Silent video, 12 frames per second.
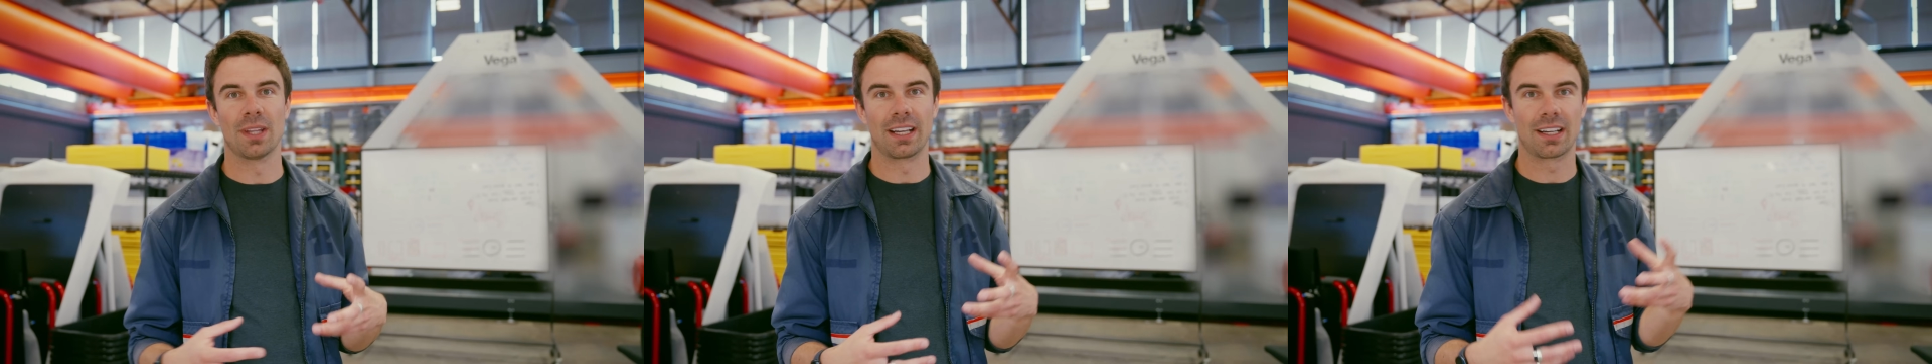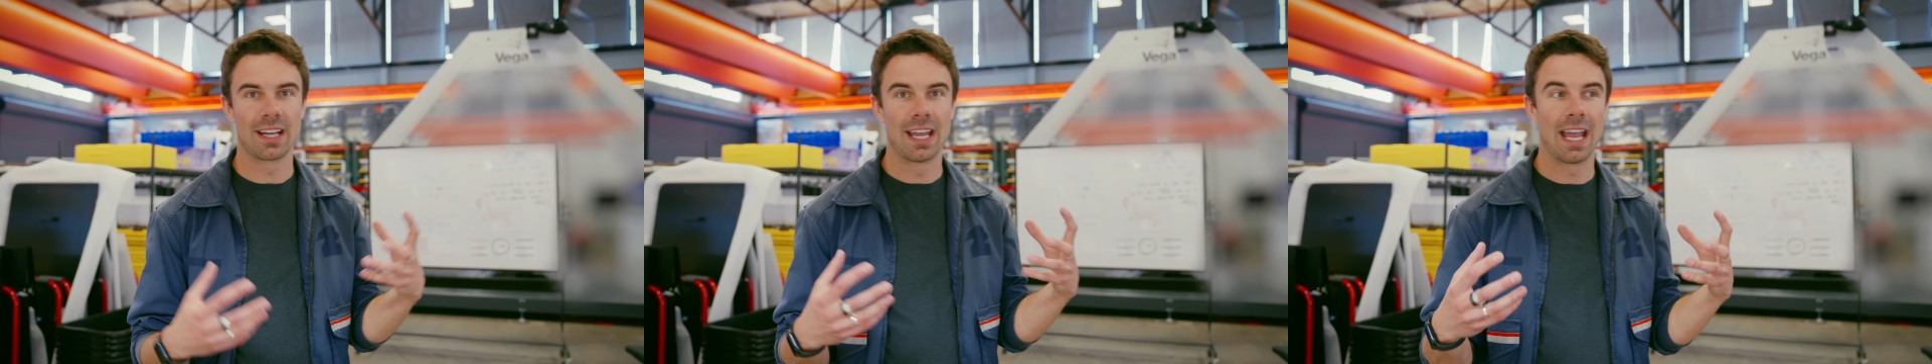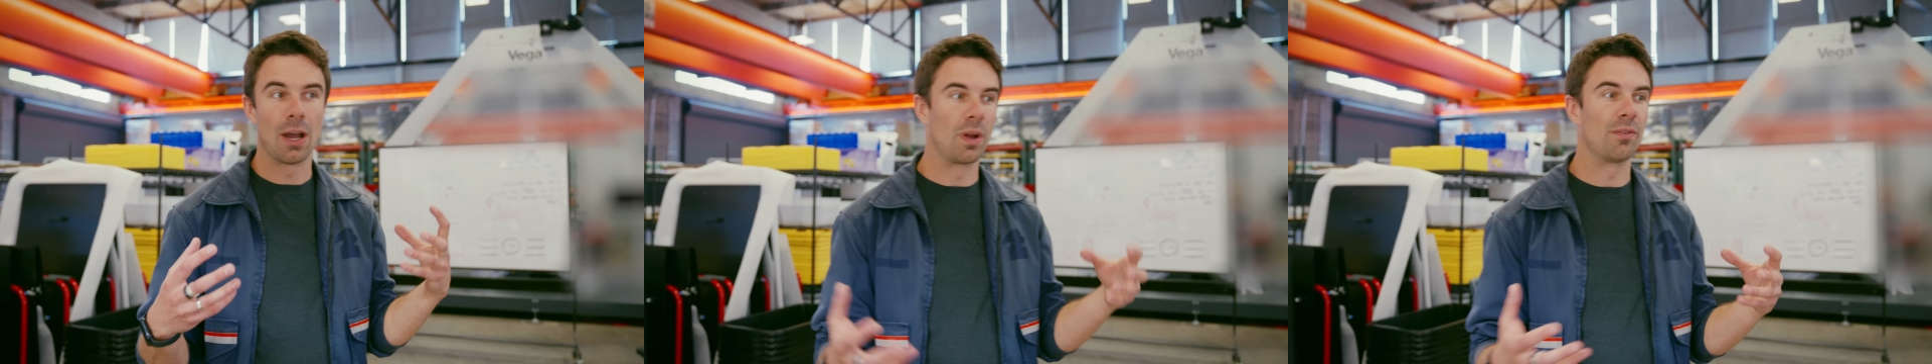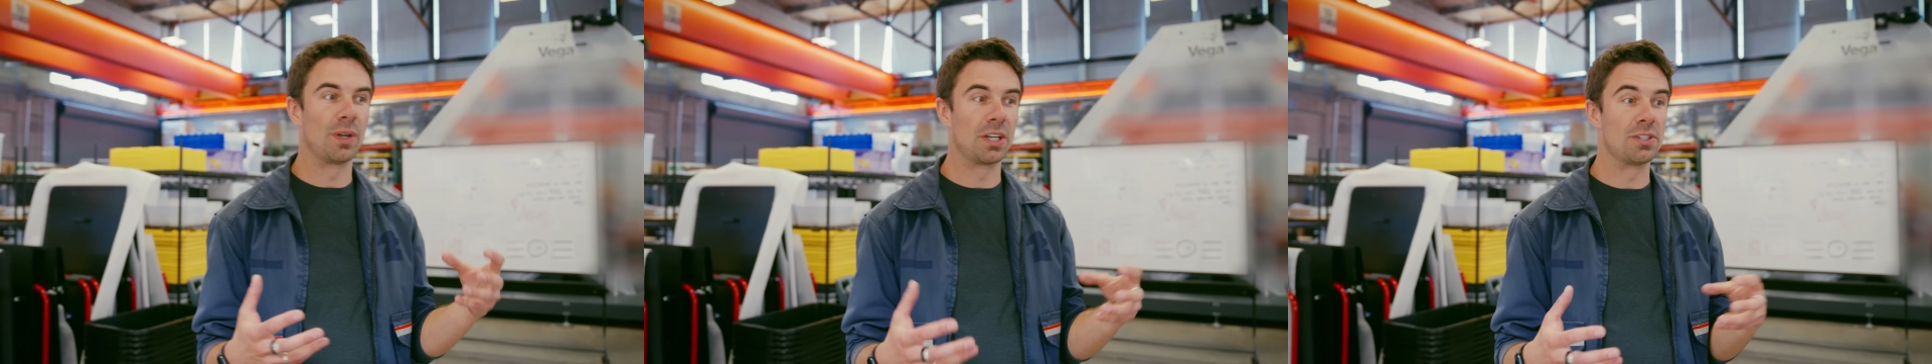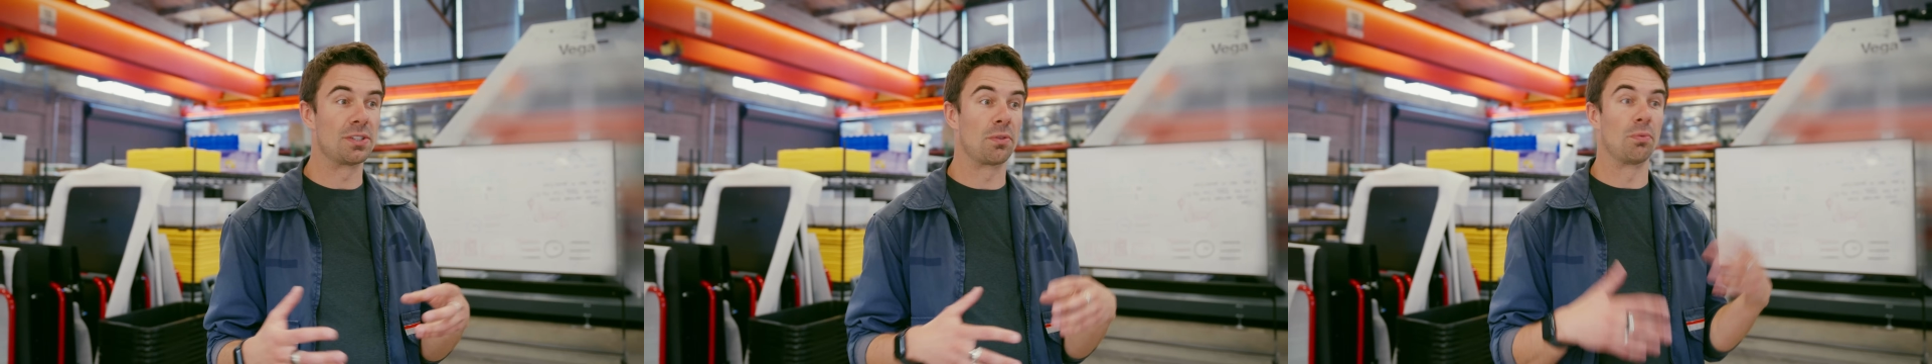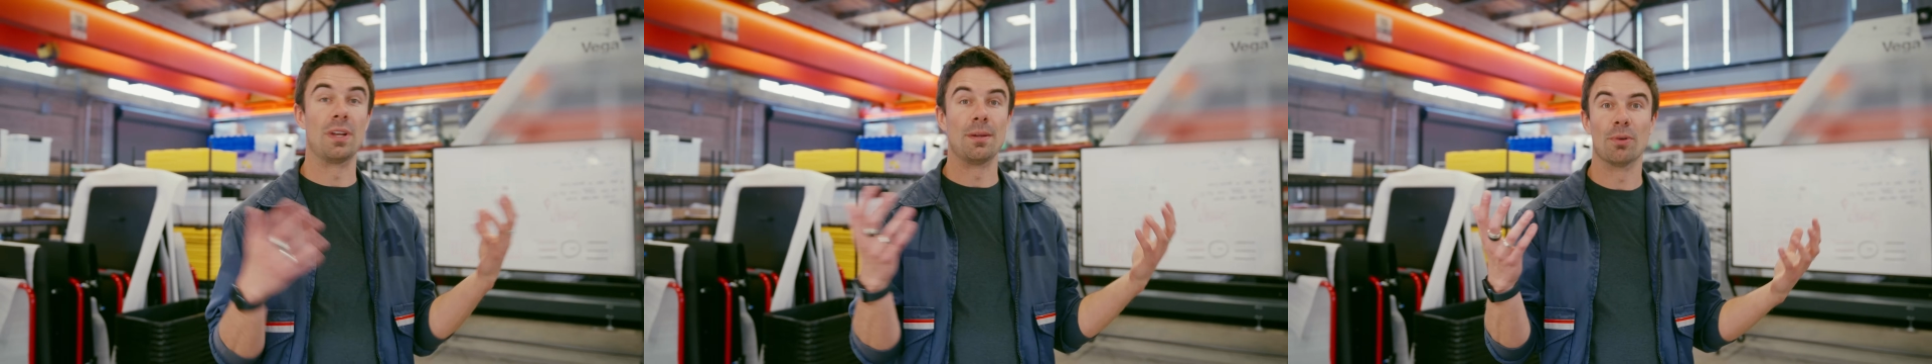Like, what if we could just
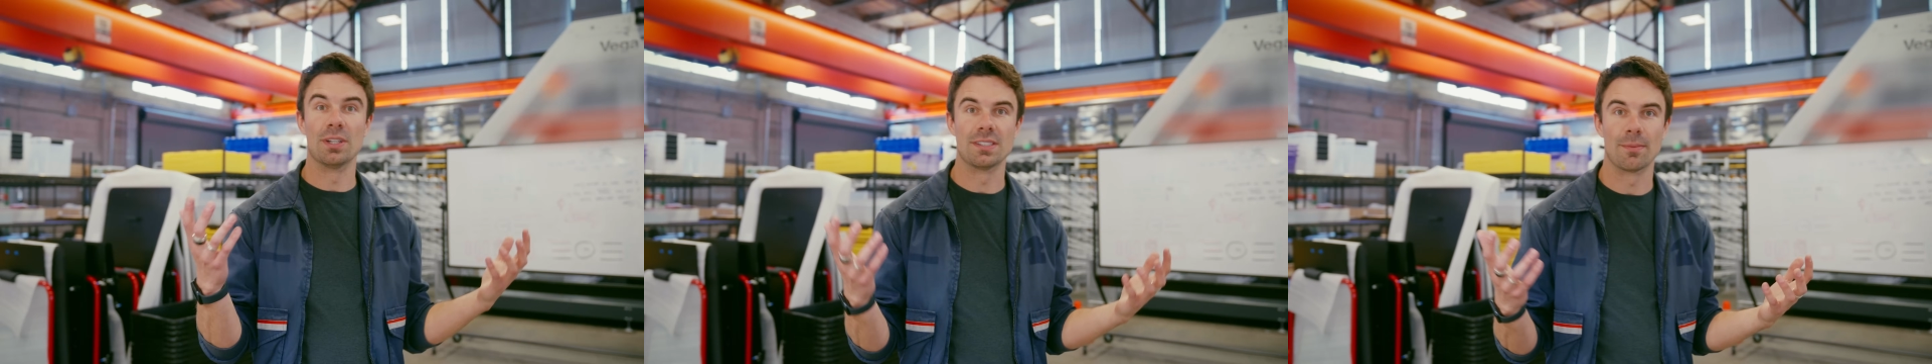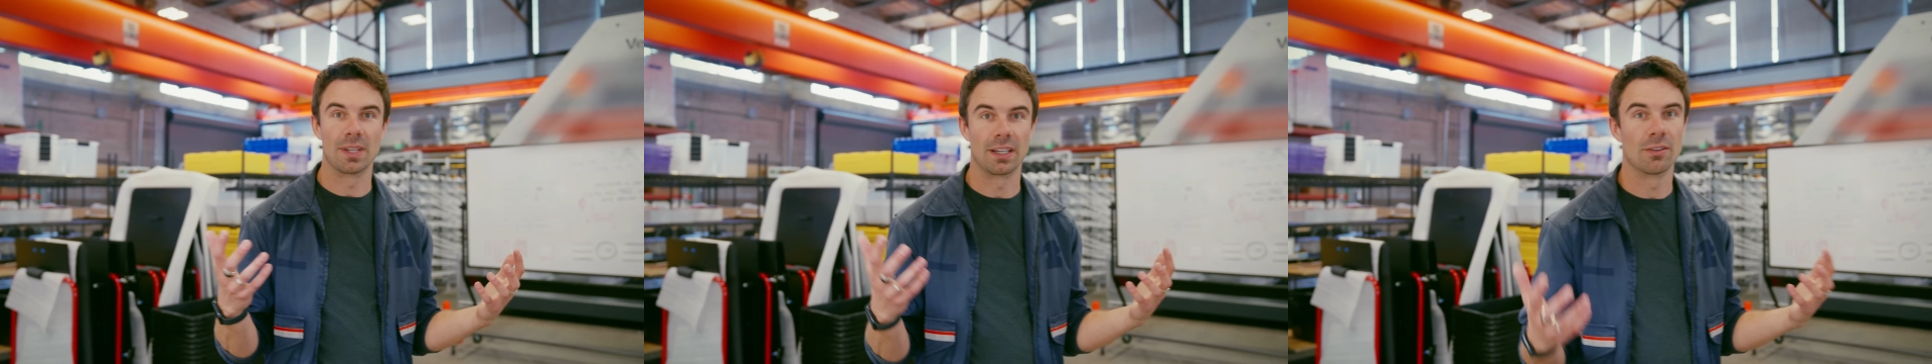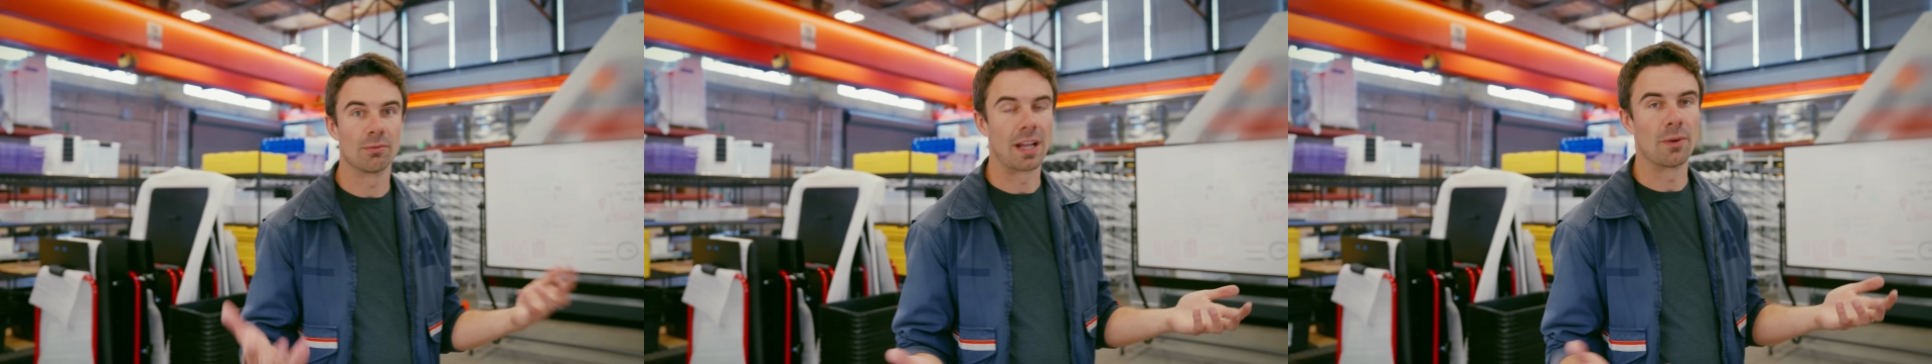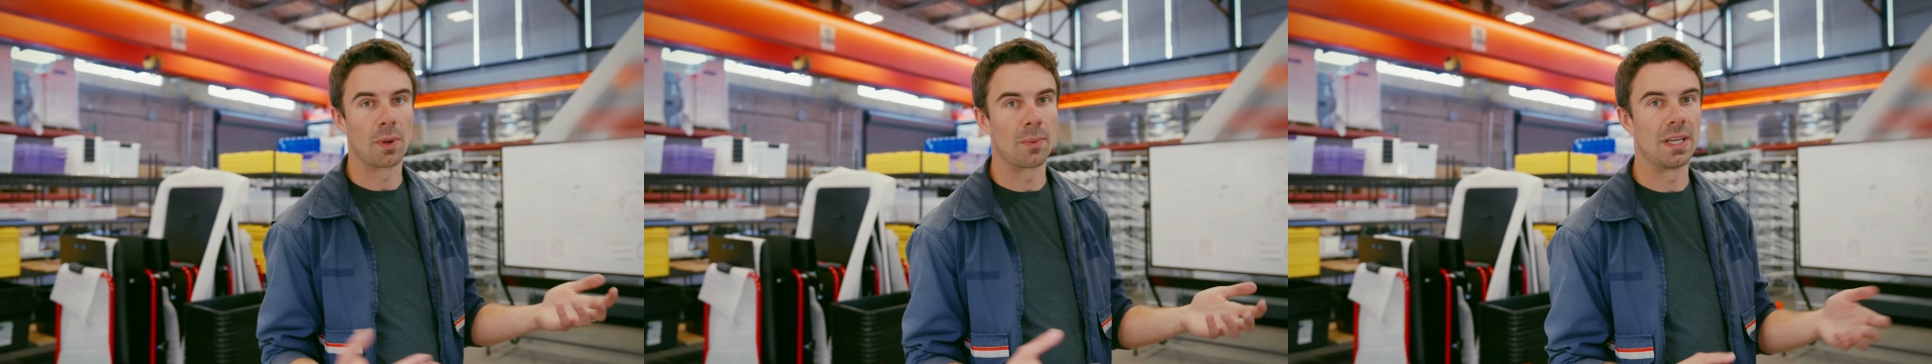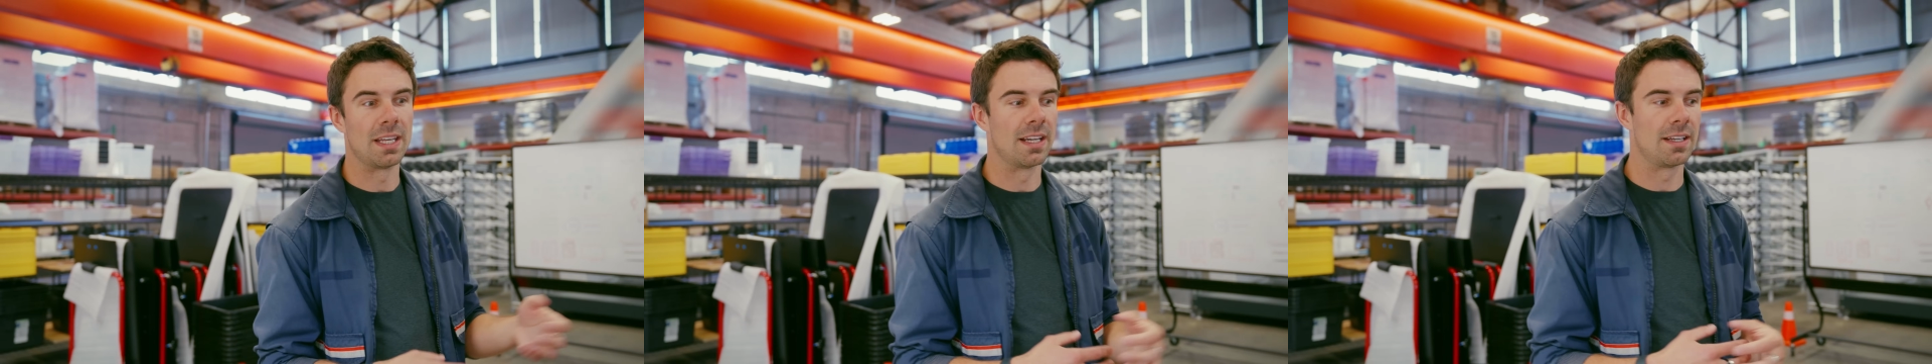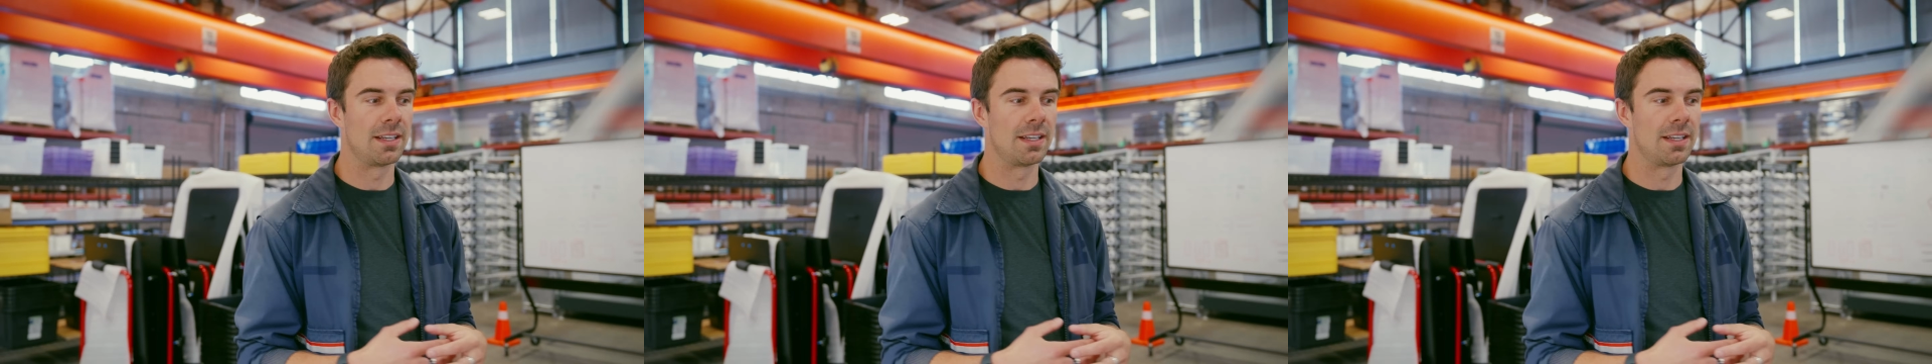3D print something right when we need